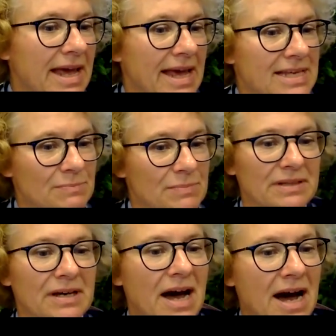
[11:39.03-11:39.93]
has been
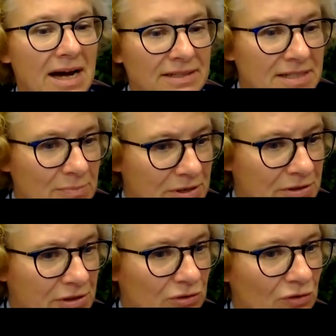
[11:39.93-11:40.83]
the hardest
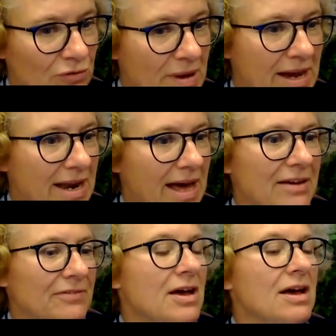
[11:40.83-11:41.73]
period of my life,